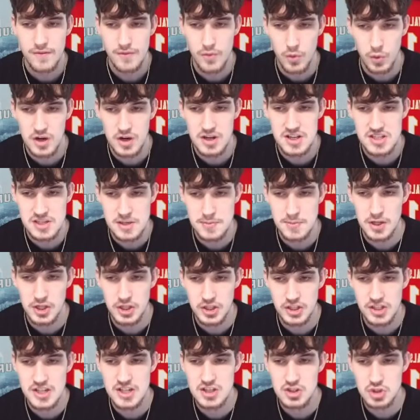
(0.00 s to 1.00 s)
for his
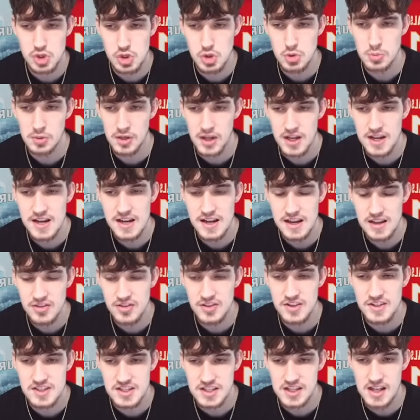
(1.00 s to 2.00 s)
ability to play
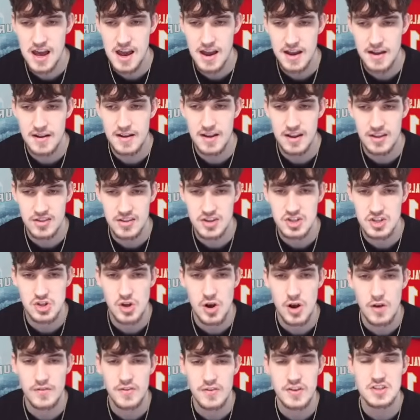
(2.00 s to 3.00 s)
in the slot in this
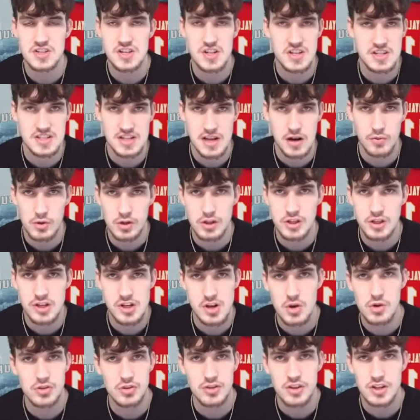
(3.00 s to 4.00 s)
offense because I really
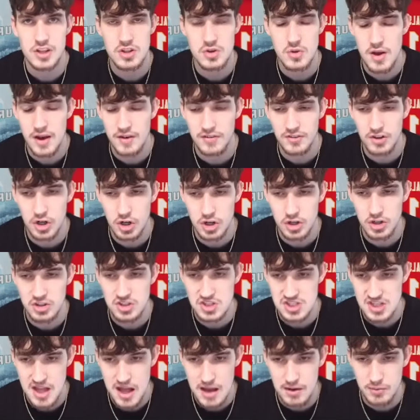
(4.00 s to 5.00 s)
don't think you have a good
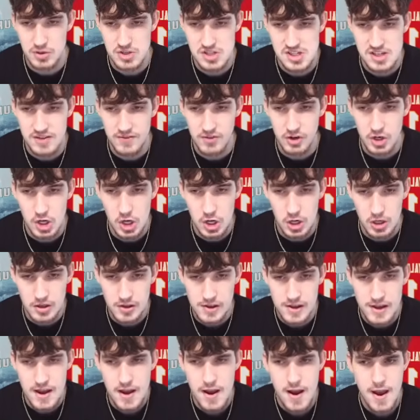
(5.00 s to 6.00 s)
slot receiver
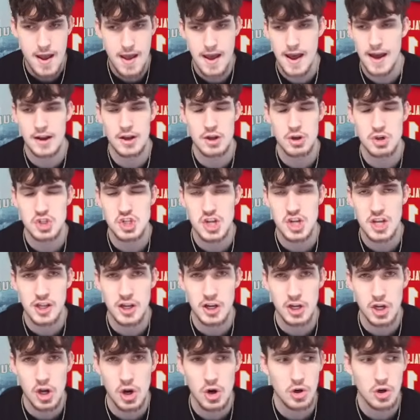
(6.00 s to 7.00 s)
currently. I know
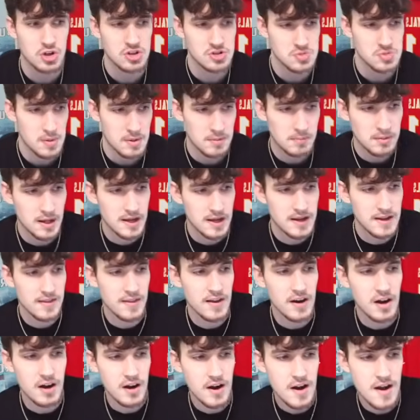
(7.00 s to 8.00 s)
Jalen Coker's been playing
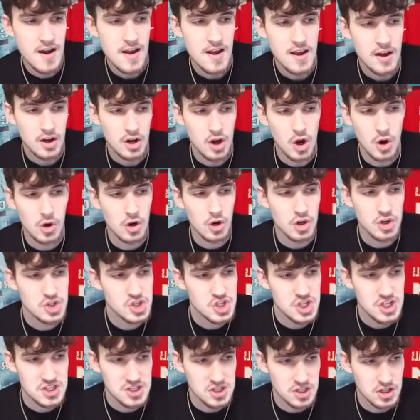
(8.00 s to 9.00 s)
there.
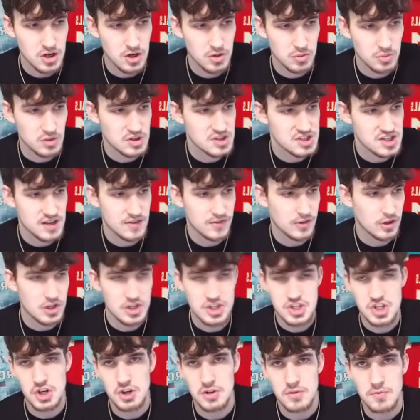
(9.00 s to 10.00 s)
Coker's just a good receiver.
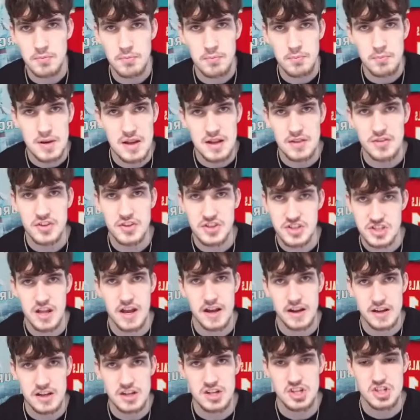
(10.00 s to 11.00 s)
He shouldn't be in the
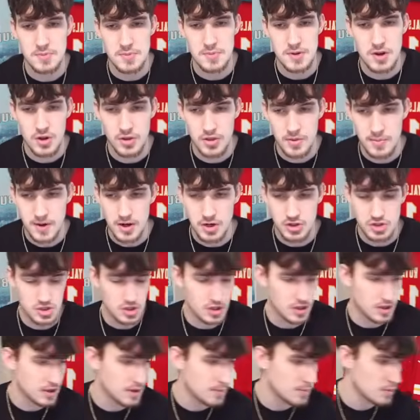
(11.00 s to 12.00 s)
slot. He should be on the
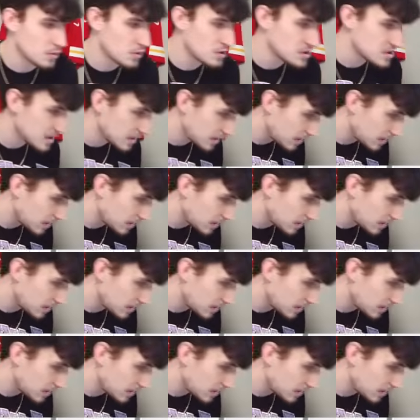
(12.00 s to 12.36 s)
boundary. Give me 1